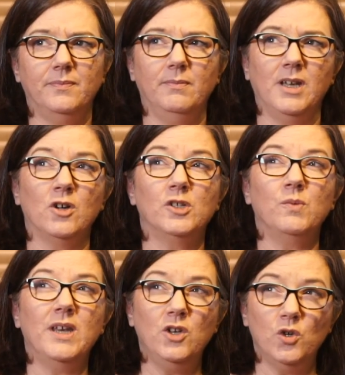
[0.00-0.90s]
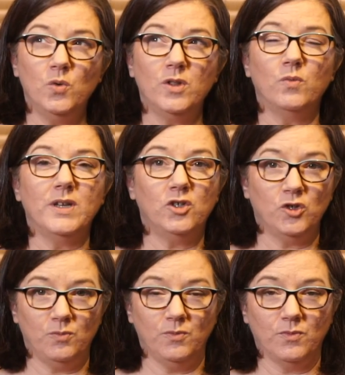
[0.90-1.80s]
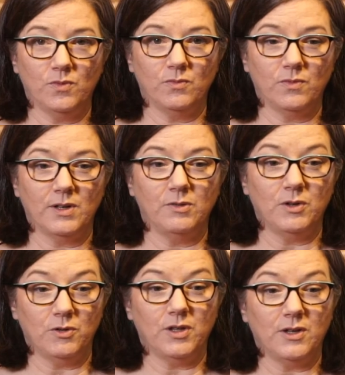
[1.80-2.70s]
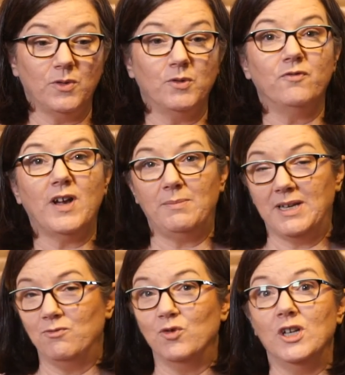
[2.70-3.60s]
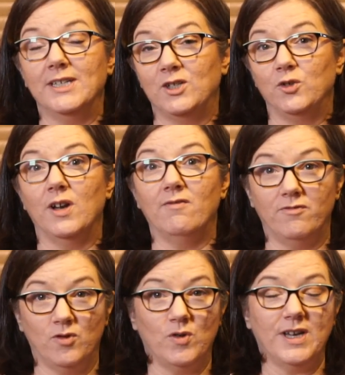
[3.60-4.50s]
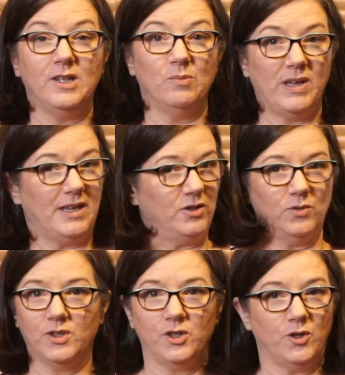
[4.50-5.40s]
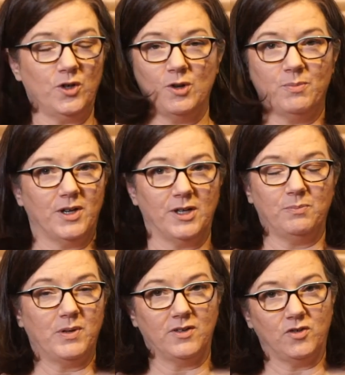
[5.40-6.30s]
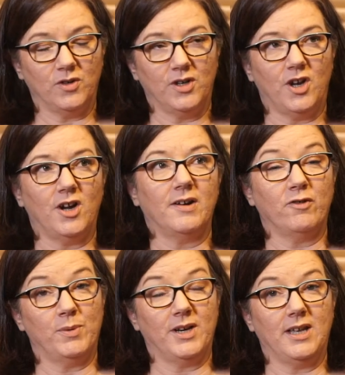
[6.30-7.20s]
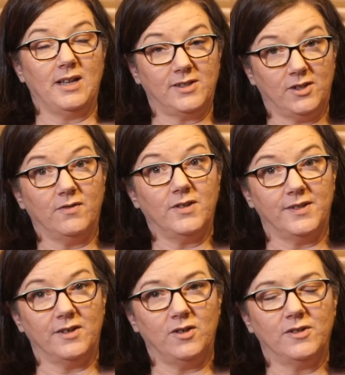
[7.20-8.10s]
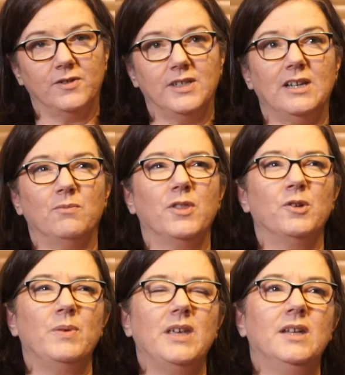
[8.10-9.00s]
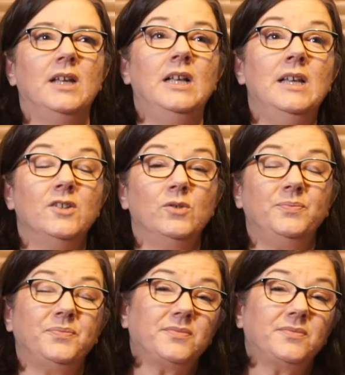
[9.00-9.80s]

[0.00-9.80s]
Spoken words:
because we know that we should, you know, the family rule is to avoid the pain. Don't talk about it, because you want to knock everybody else off because they're also dealing with their pain. So